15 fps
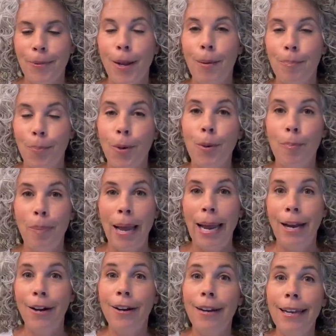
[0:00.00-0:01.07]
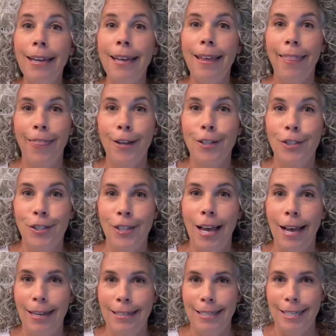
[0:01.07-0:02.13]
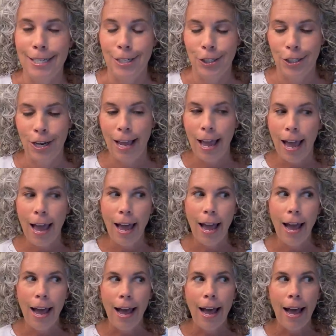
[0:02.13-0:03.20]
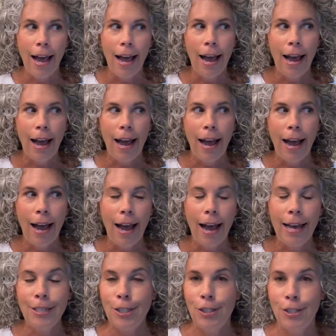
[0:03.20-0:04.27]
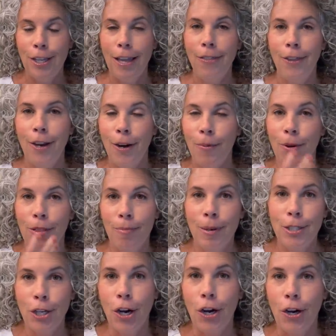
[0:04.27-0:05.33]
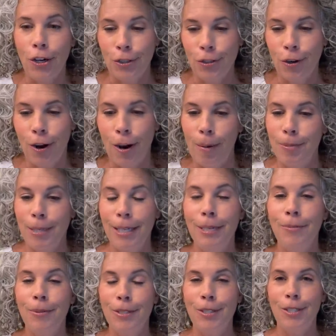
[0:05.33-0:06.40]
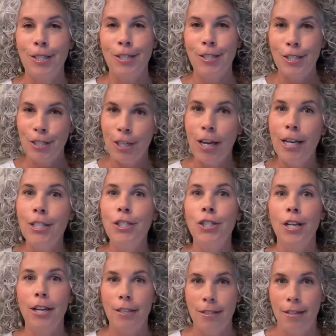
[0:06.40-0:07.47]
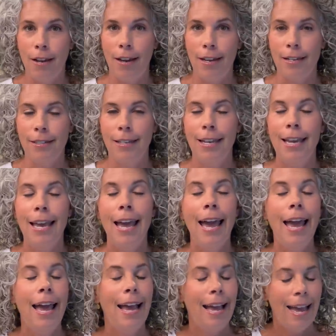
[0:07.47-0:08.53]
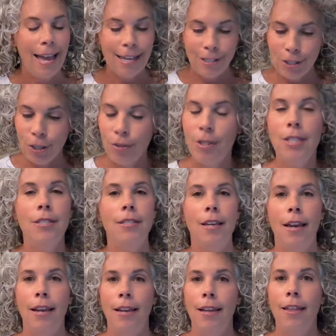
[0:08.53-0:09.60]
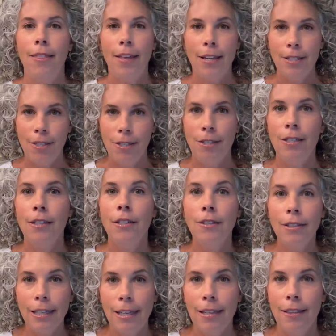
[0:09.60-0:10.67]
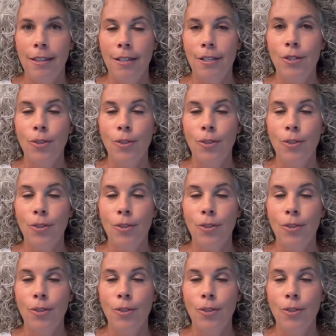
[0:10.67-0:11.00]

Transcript: preparing their side dish I just sat there with my jaw dropped. It was such a sight. And to this day, they still eat this